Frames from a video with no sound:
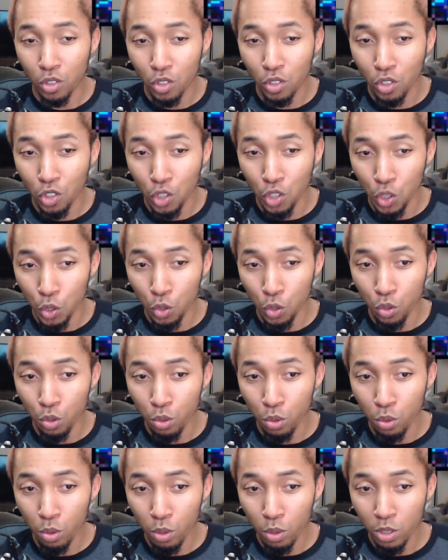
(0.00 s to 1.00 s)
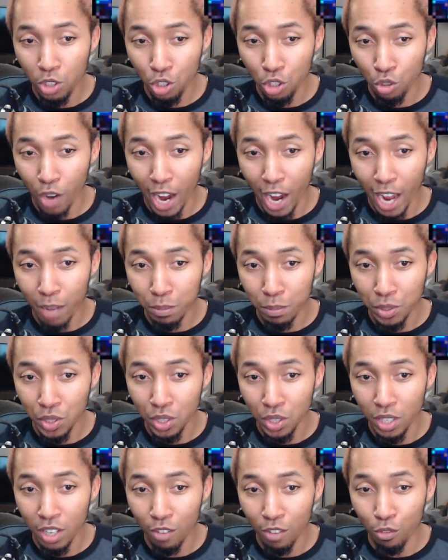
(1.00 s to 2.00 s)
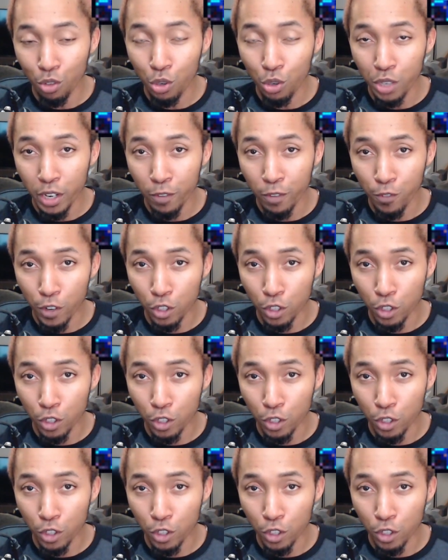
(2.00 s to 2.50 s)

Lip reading: 2 traps rooted